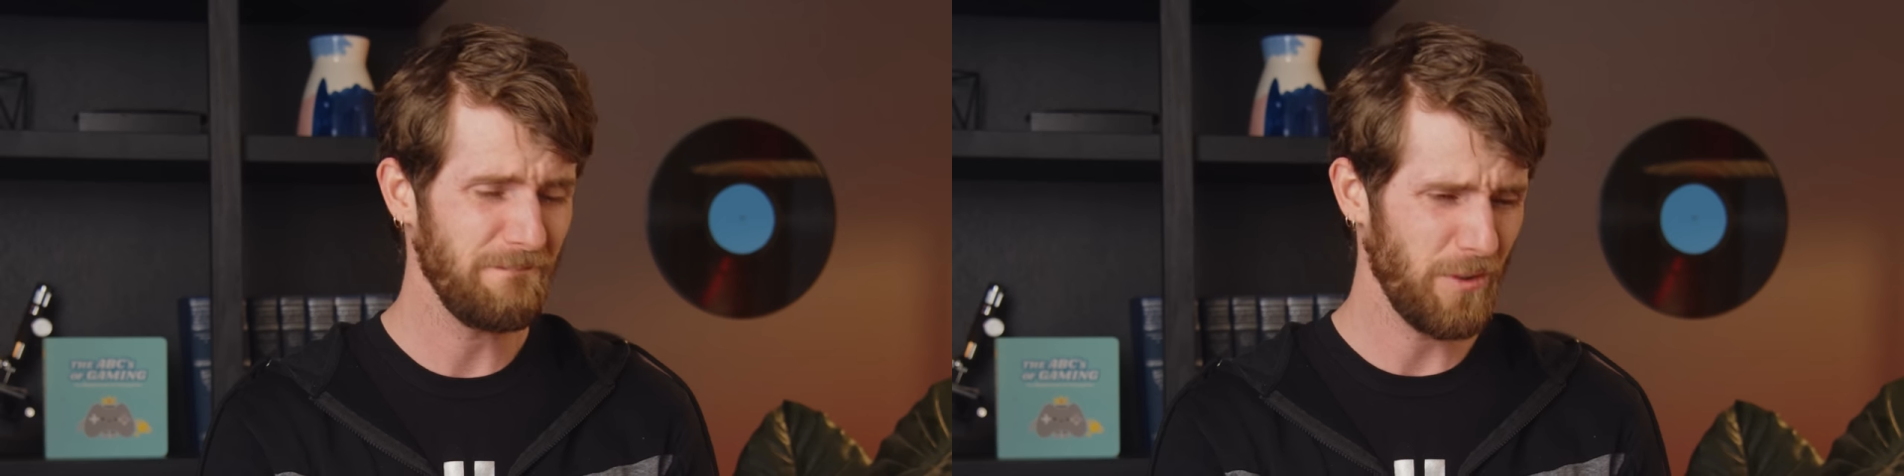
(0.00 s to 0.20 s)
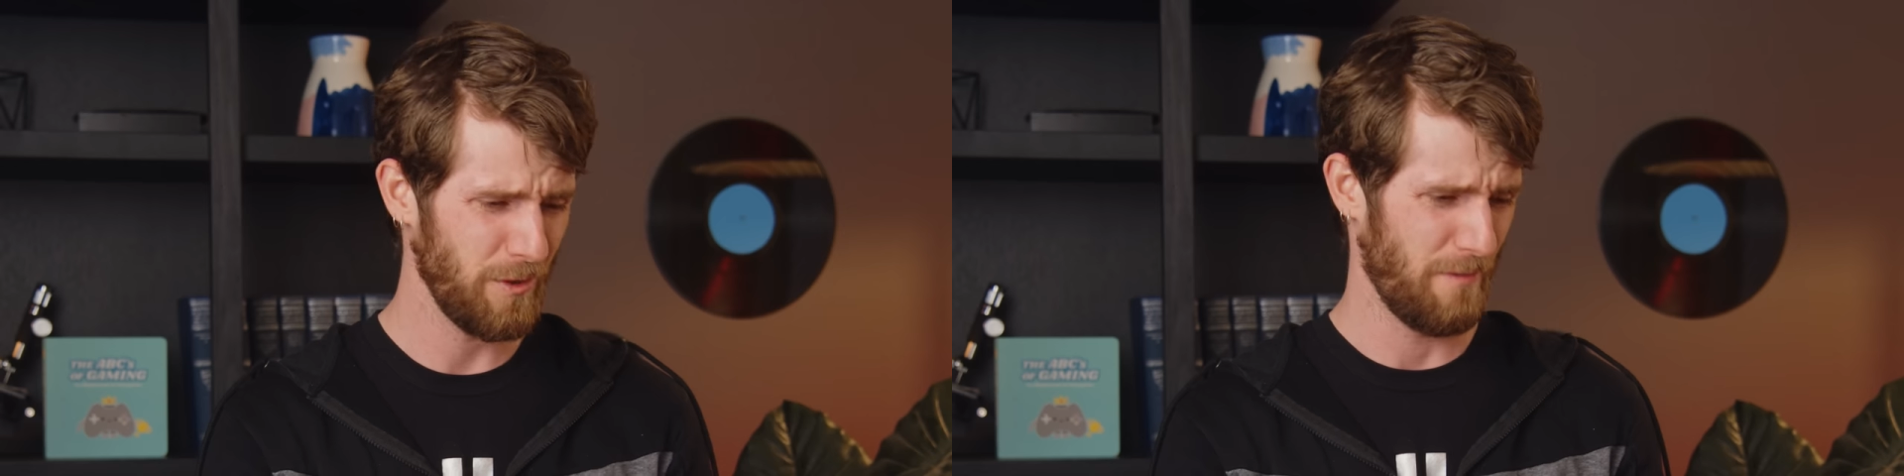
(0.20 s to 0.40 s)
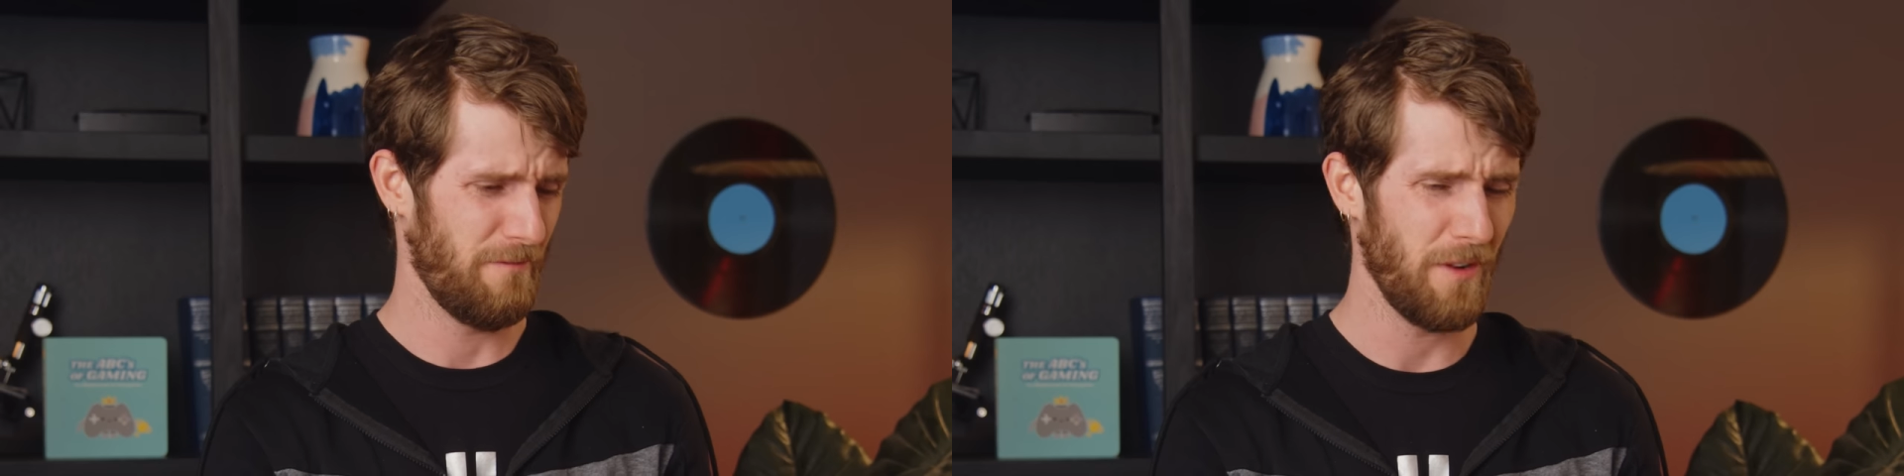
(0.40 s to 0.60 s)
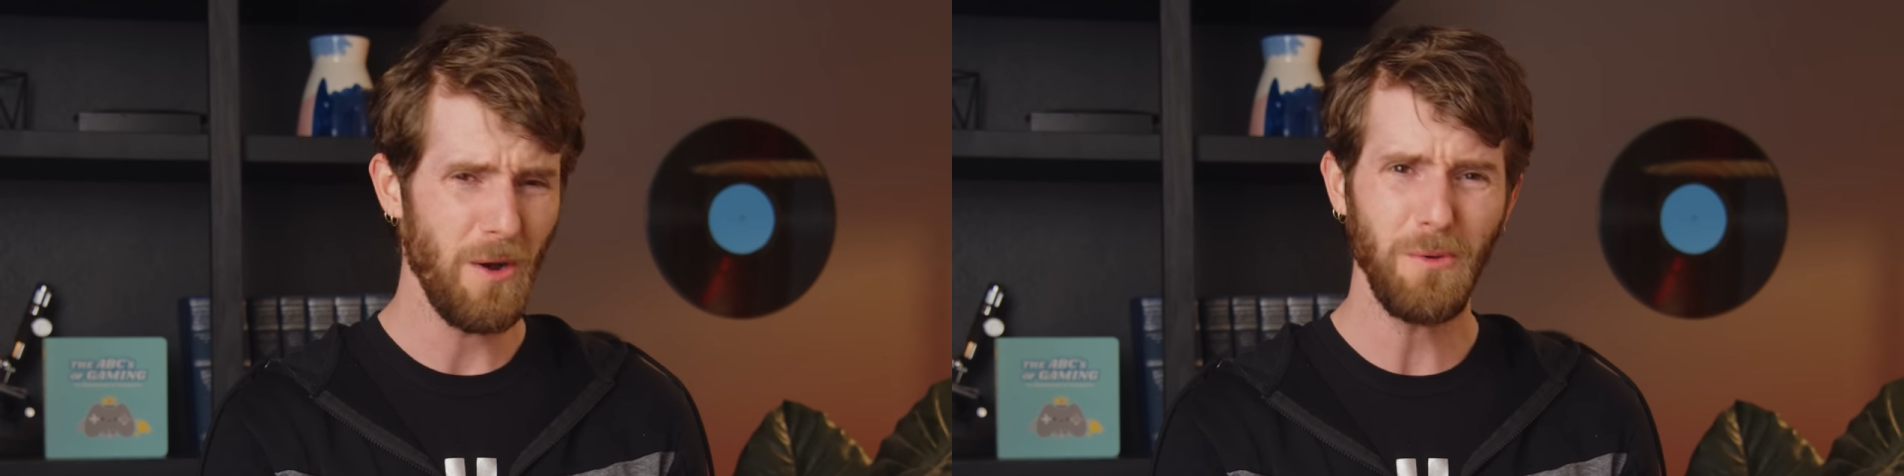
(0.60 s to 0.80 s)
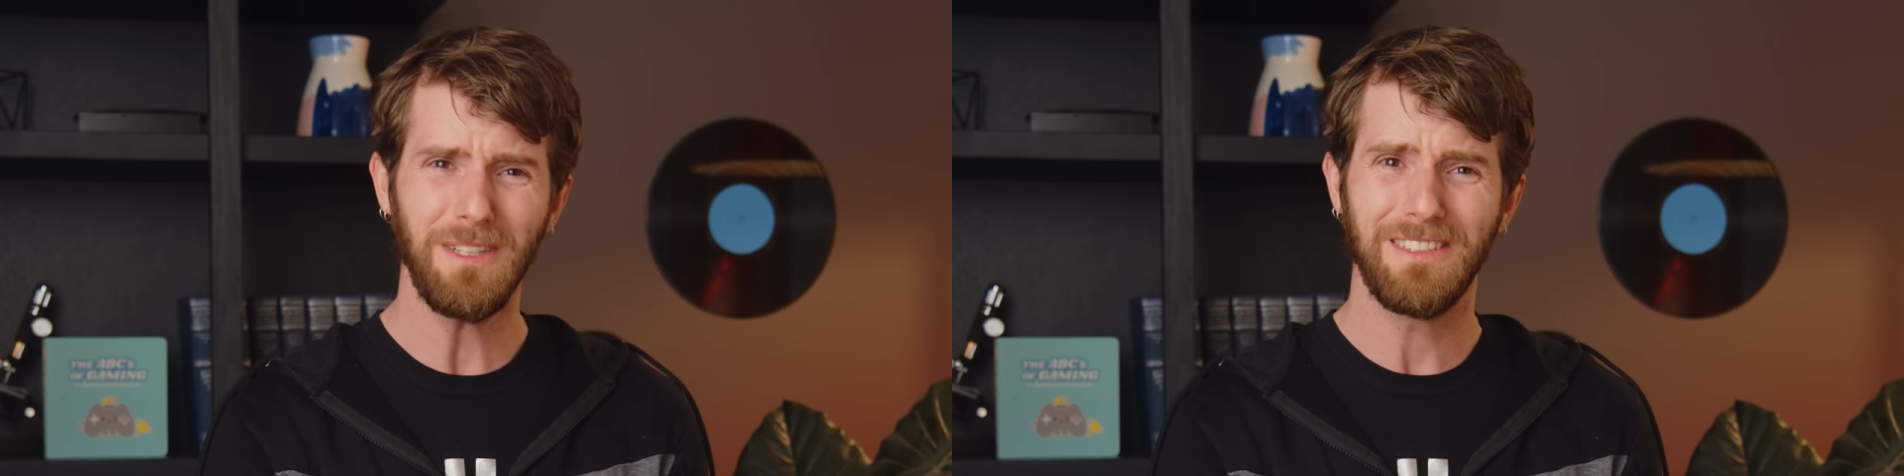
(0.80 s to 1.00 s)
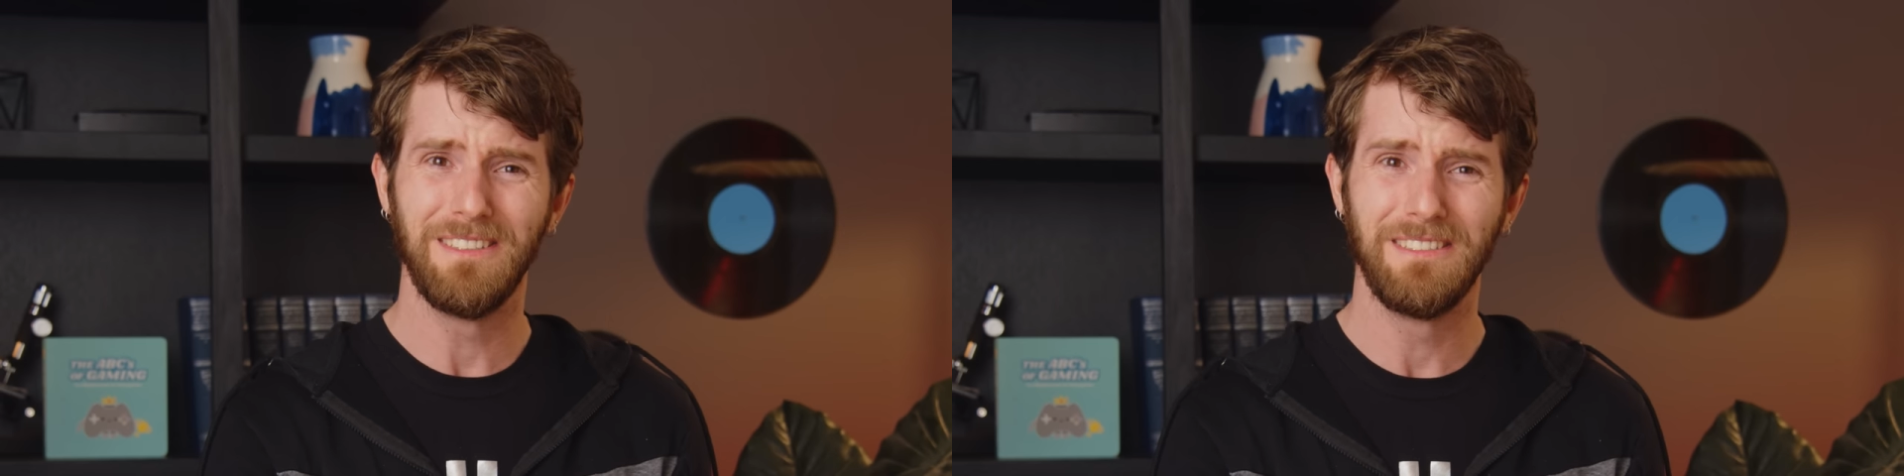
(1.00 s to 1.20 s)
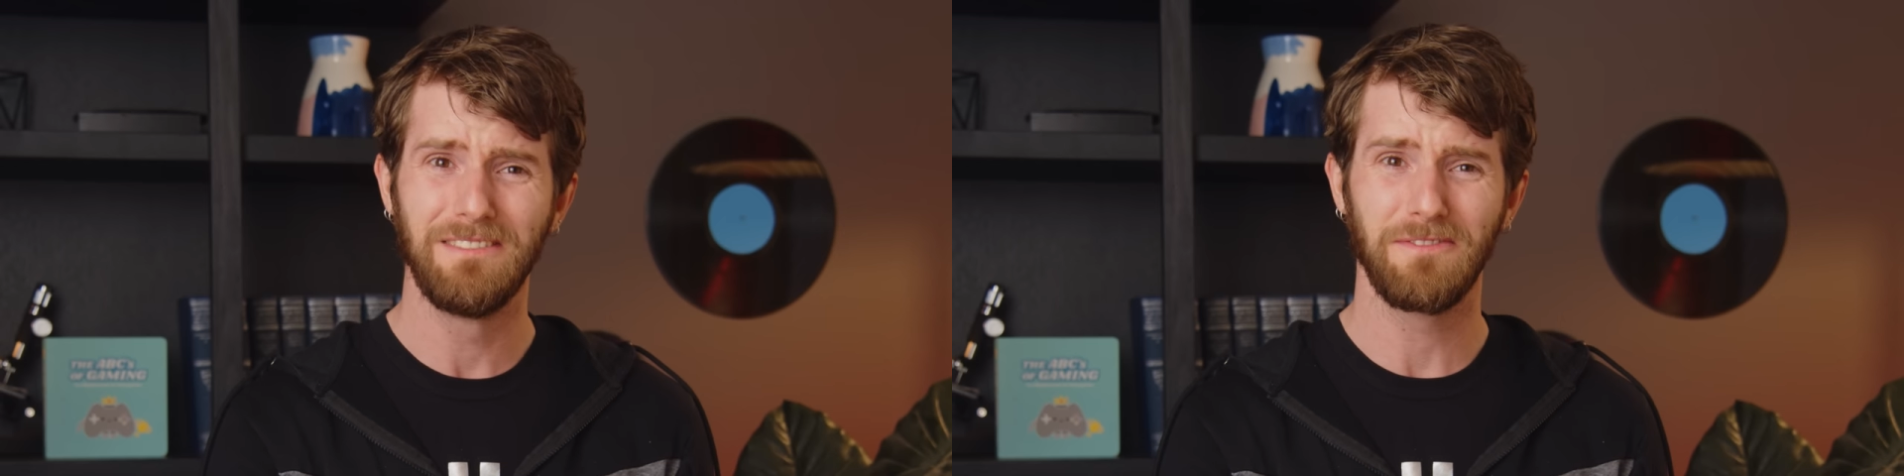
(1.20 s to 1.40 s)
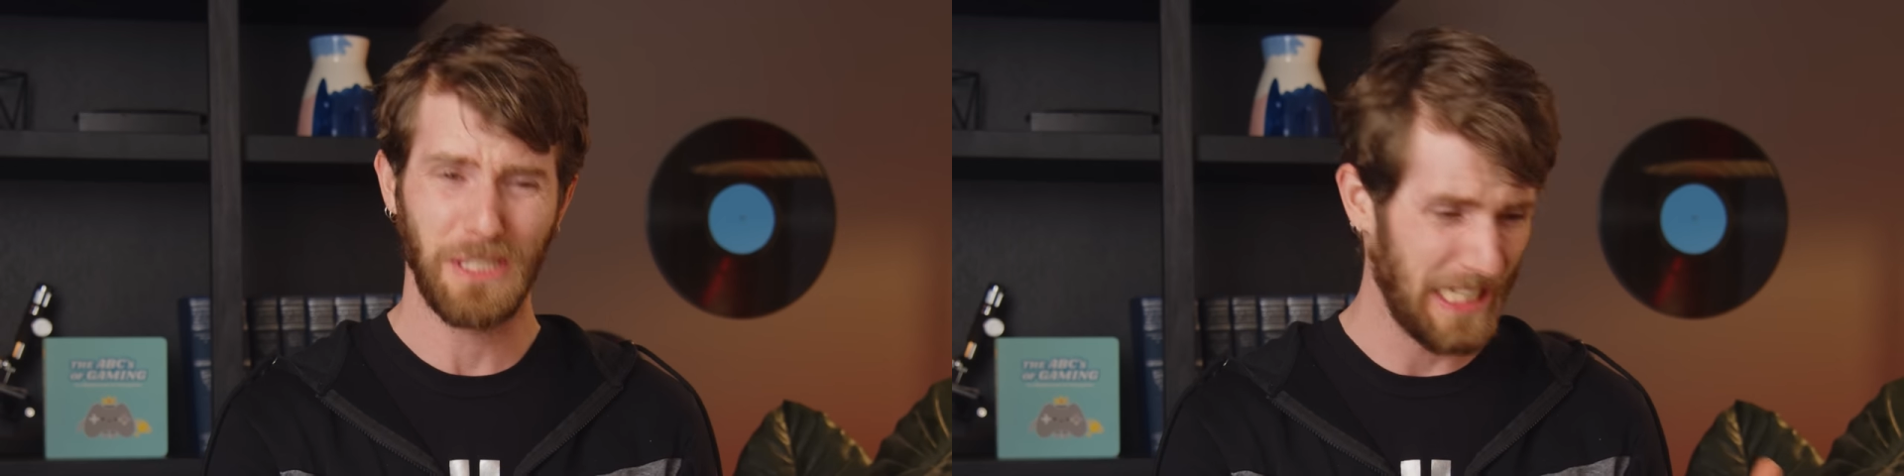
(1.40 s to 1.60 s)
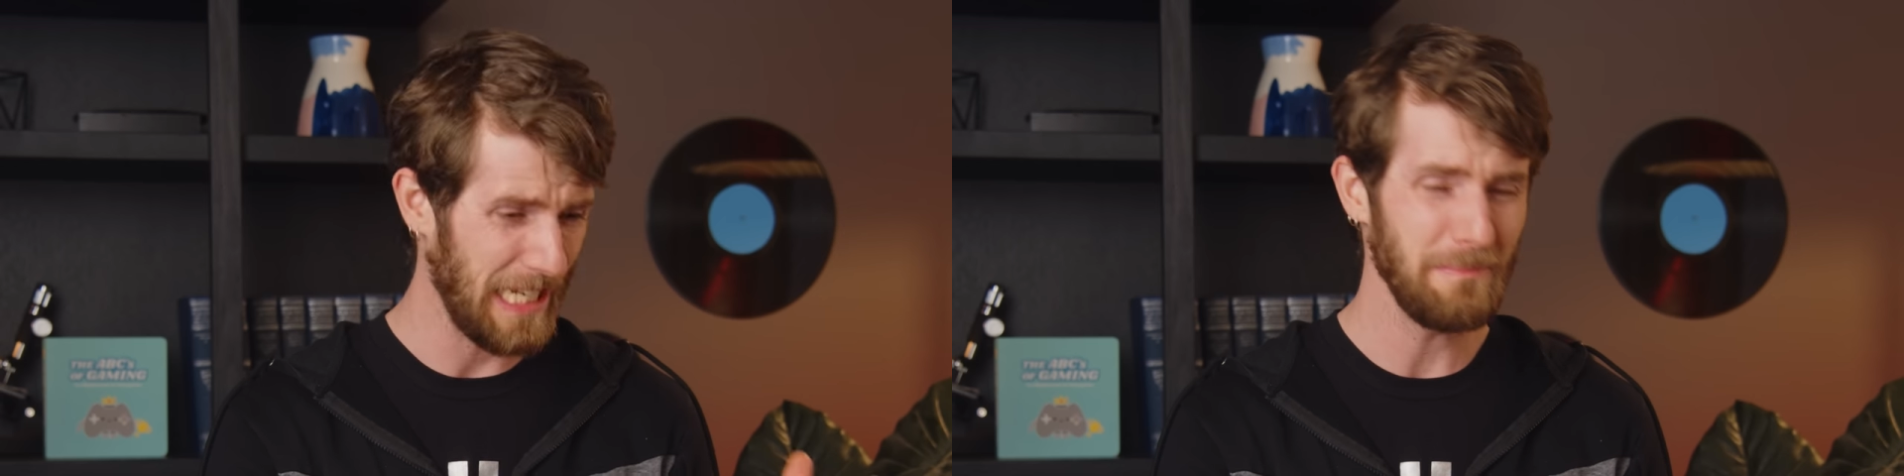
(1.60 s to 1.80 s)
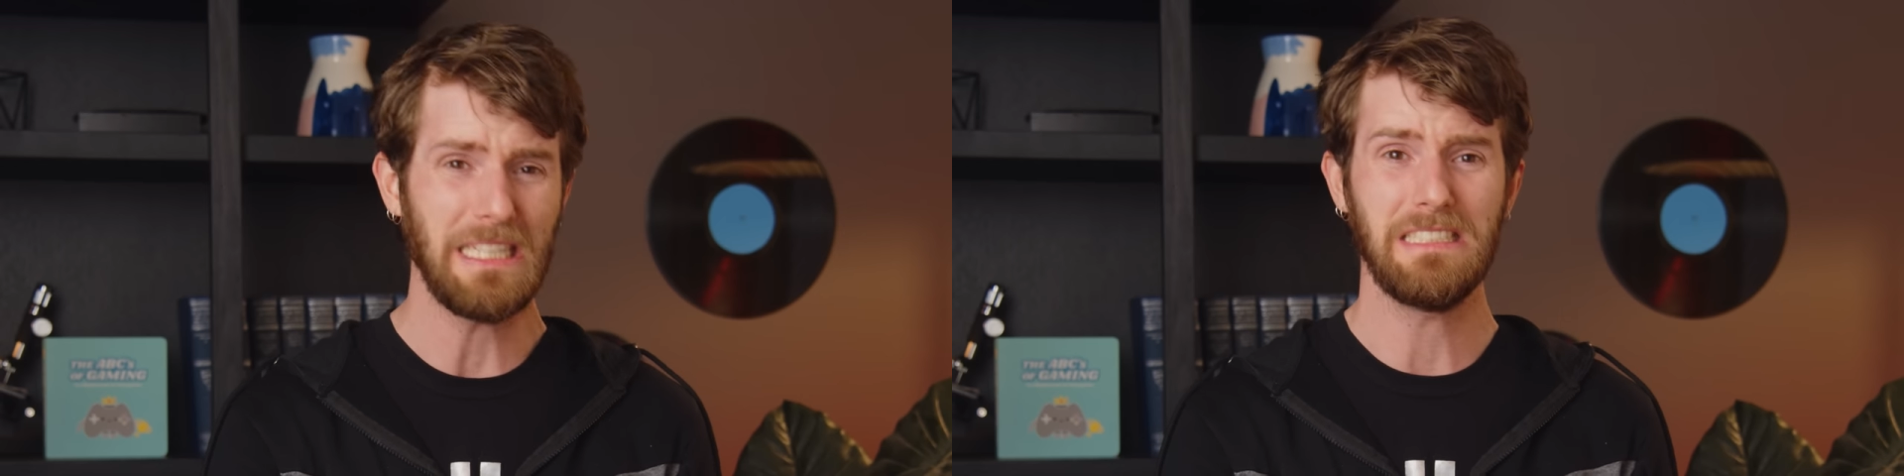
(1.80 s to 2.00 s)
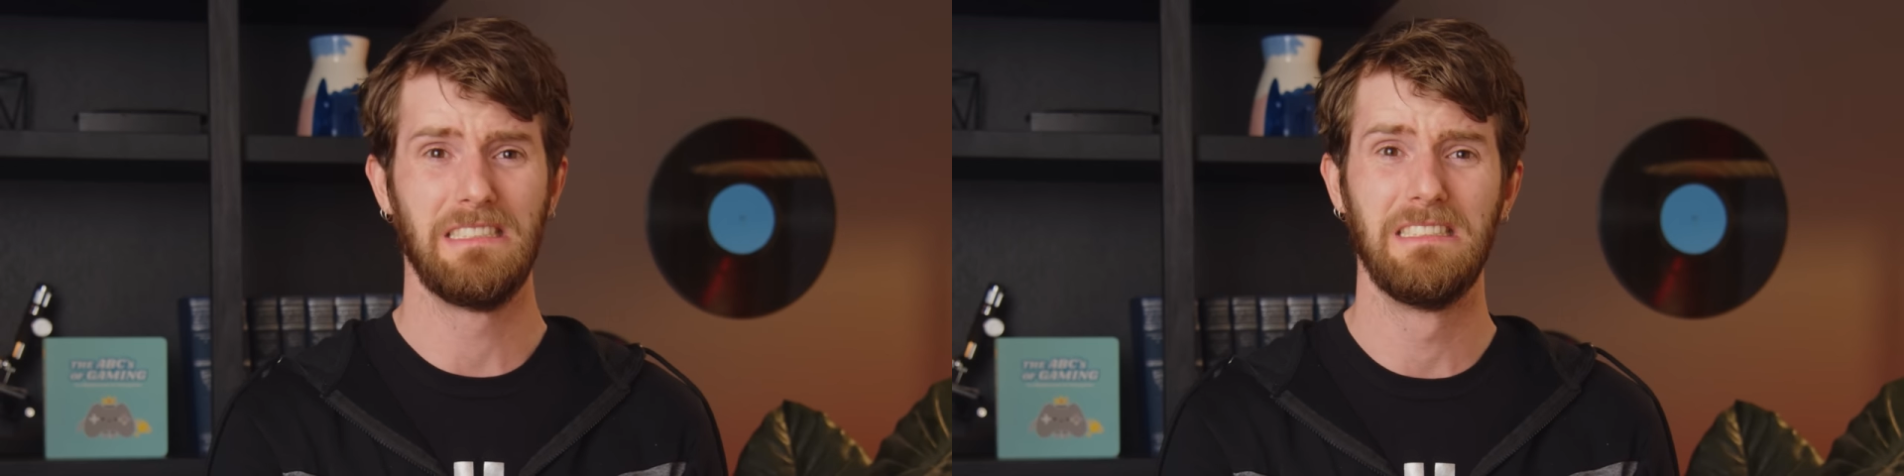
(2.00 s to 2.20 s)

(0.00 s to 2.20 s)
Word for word: For a phone? For gaming?